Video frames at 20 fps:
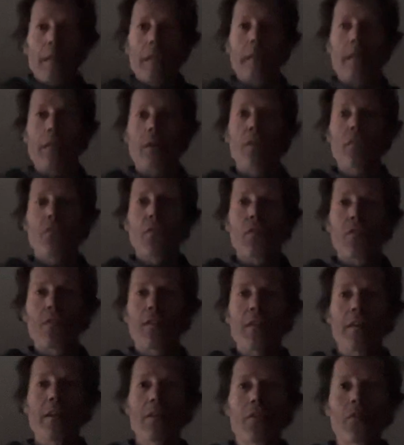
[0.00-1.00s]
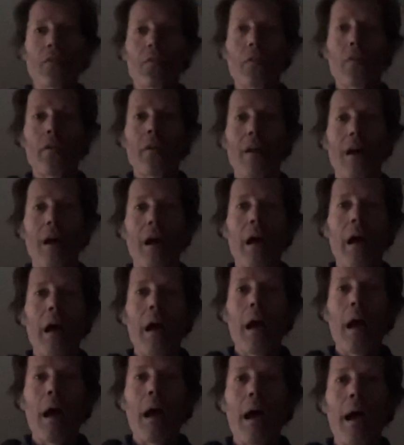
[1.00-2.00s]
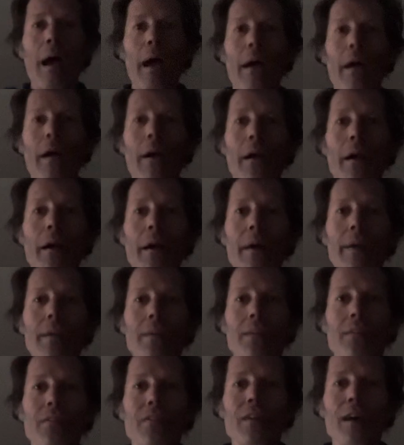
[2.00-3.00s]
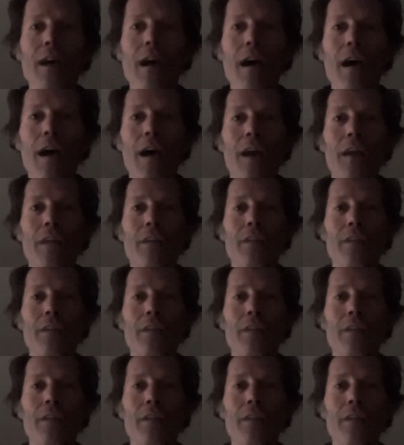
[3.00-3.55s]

he's this. It's uh,